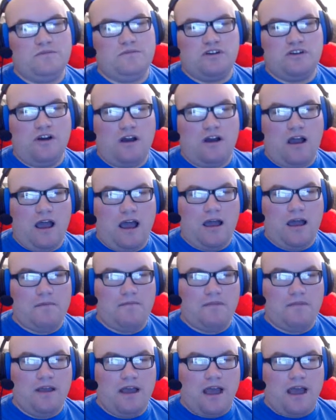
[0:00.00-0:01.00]
got
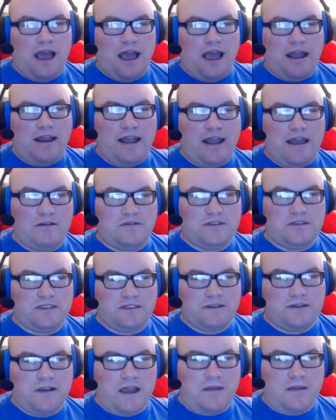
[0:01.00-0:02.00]
um,
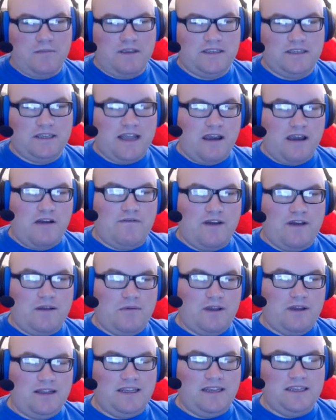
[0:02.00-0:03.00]
announced, and these are now
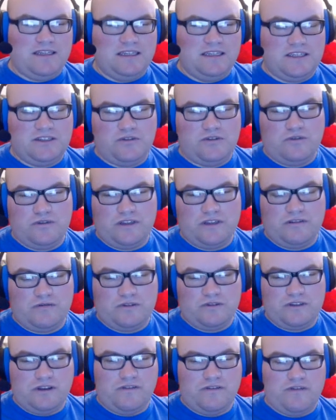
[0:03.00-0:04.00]
available in Disney stores. They're
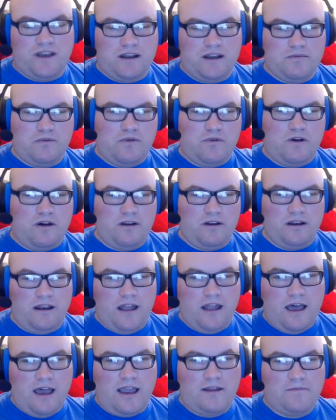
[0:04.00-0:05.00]
also available
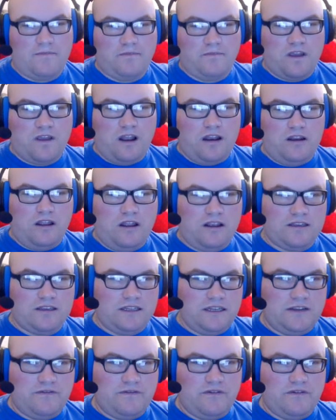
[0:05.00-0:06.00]
online.
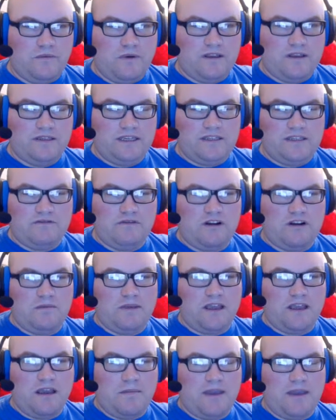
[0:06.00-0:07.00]
Lots of different ones. These are all going to
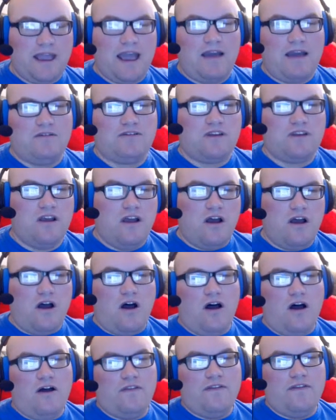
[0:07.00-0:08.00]
be coming out
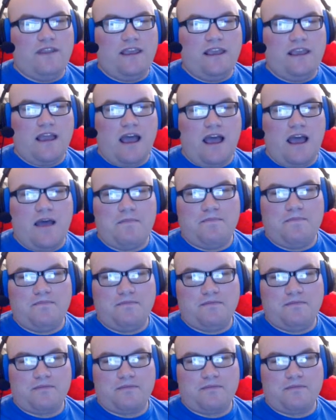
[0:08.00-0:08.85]
on the um,